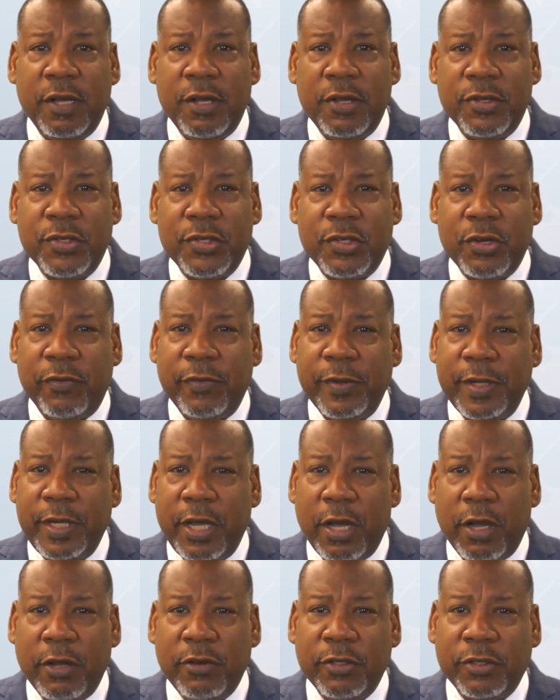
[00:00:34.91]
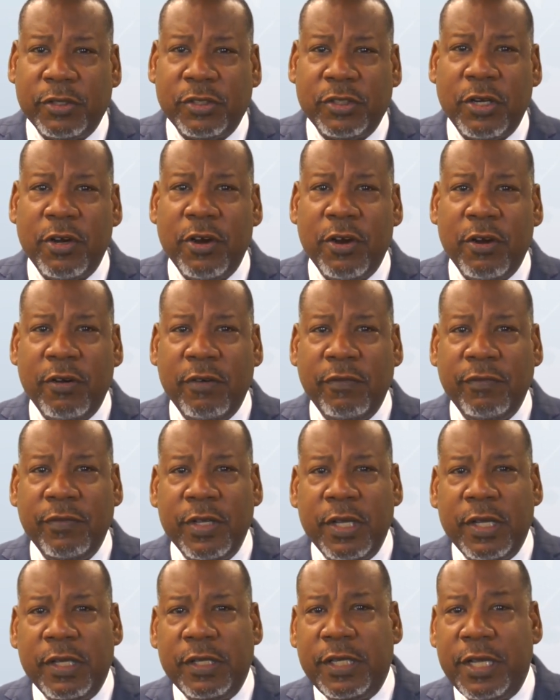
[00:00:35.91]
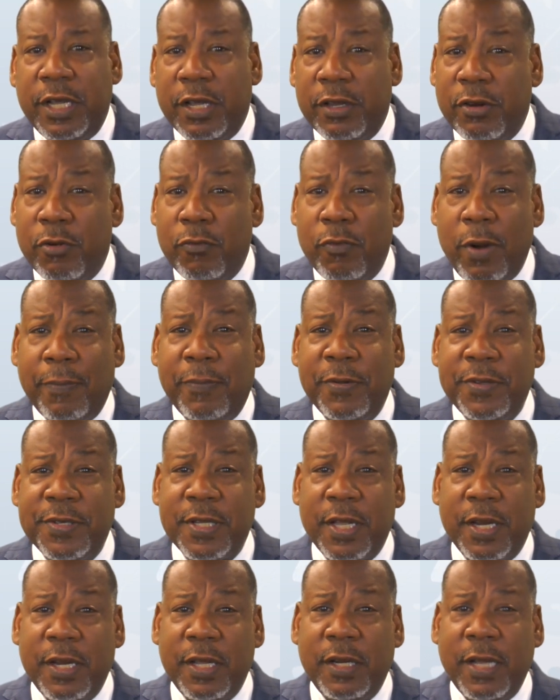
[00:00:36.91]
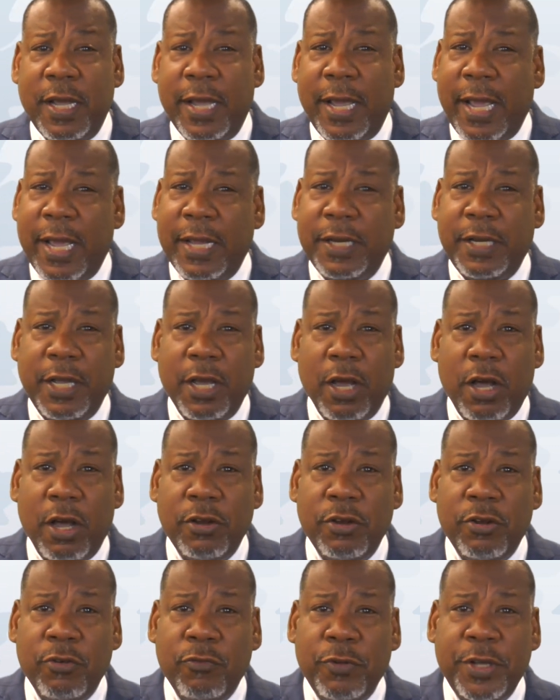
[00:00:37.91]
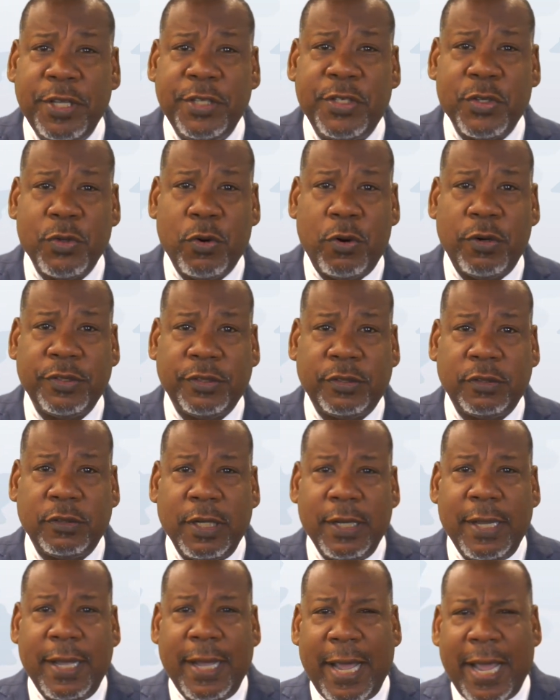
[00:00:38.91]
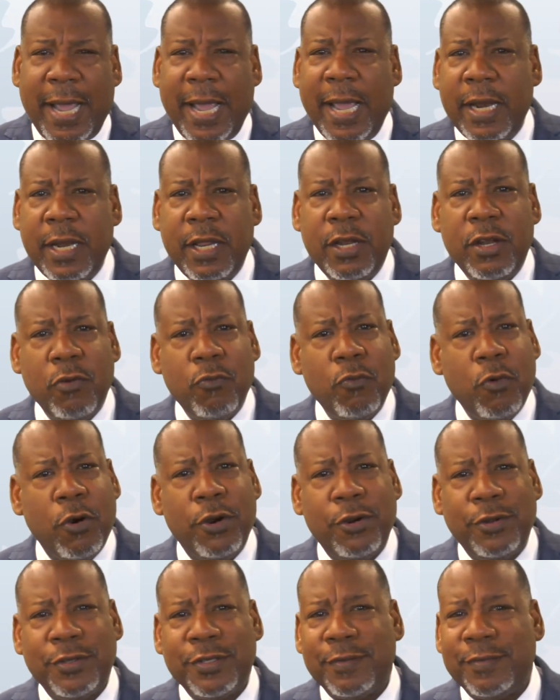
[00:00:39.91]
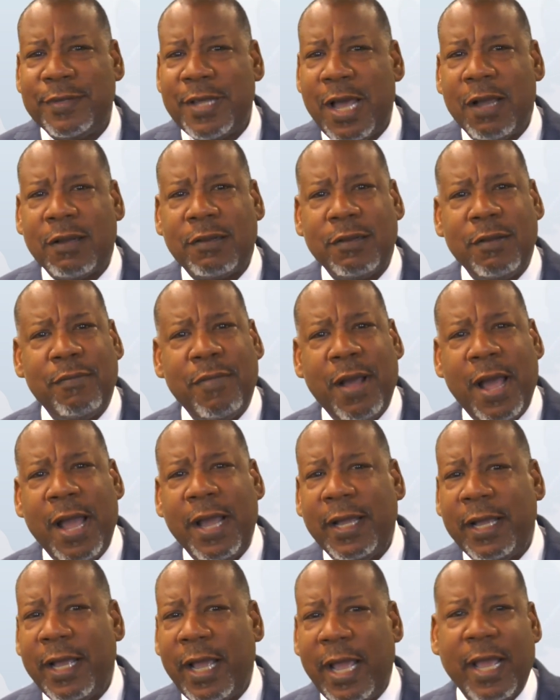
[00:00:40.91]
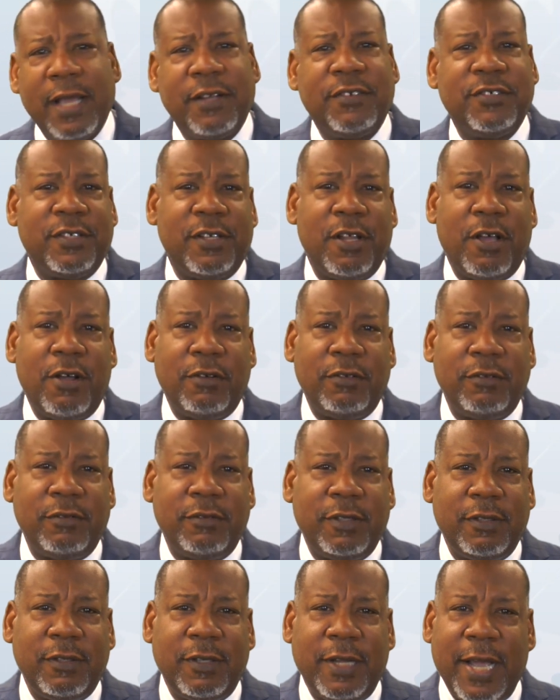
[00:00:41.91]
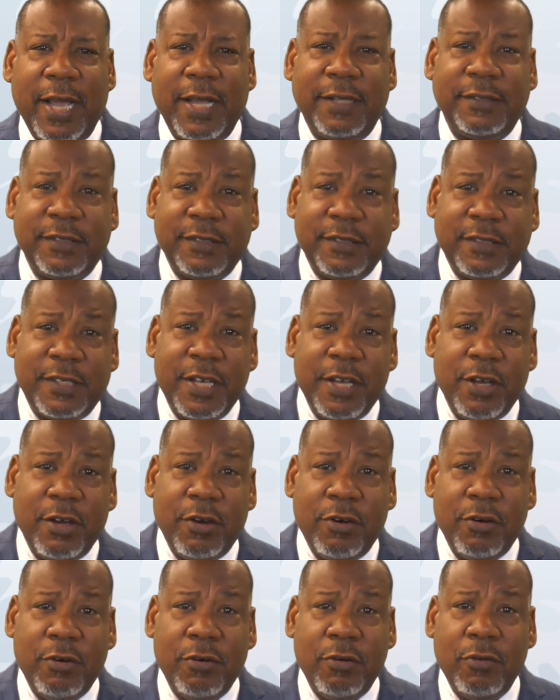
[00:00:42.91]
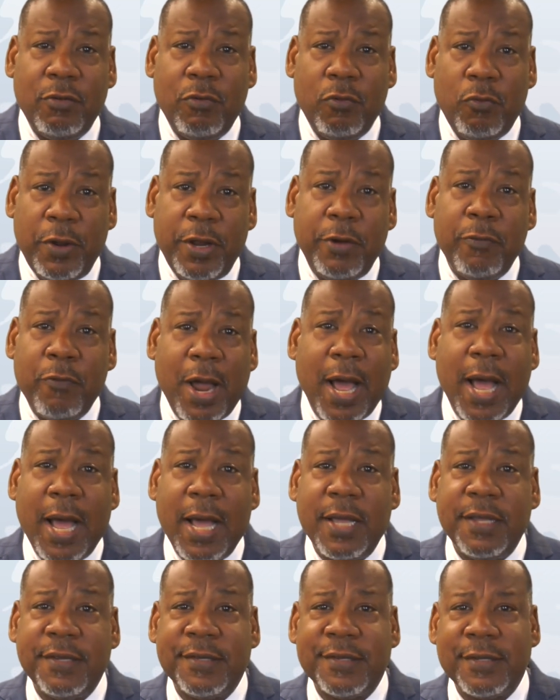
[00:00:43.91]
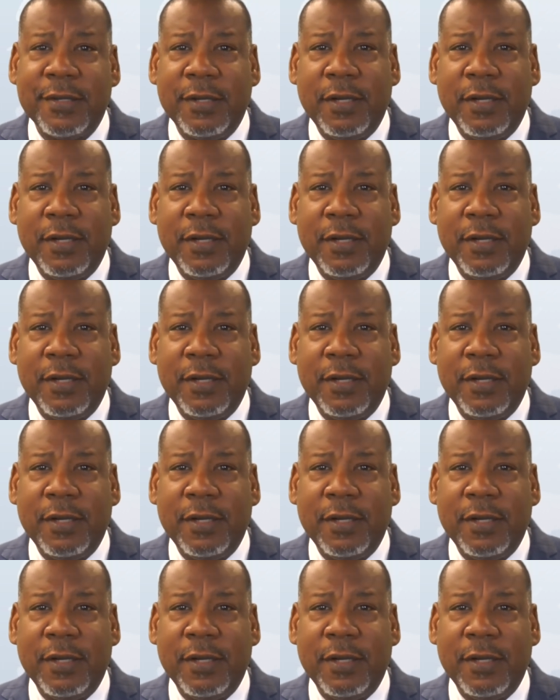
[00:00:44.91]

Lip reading: serving the underserved, the underrepresented, and the under-resourced. And in the words of Dr. Maya Angelou, and still we rise,